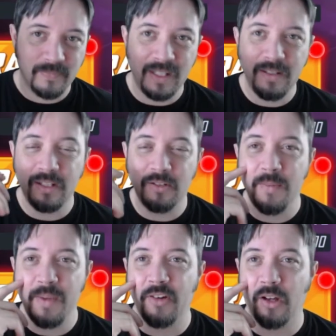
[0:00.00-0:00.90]
you know, he
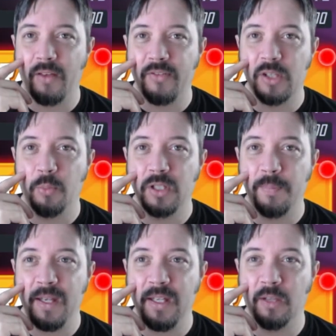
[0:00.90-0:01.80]
may fall off somewhat
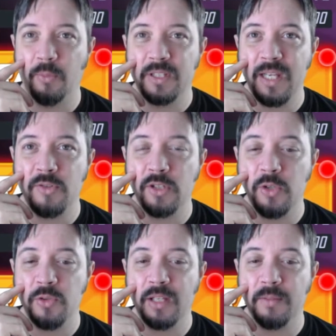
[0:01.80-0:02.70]
depending on what teams you're
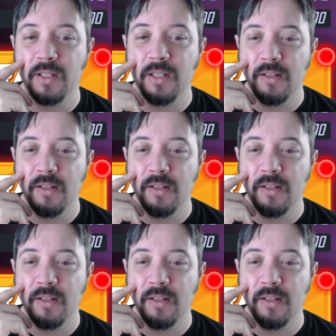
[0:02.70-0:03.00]
using.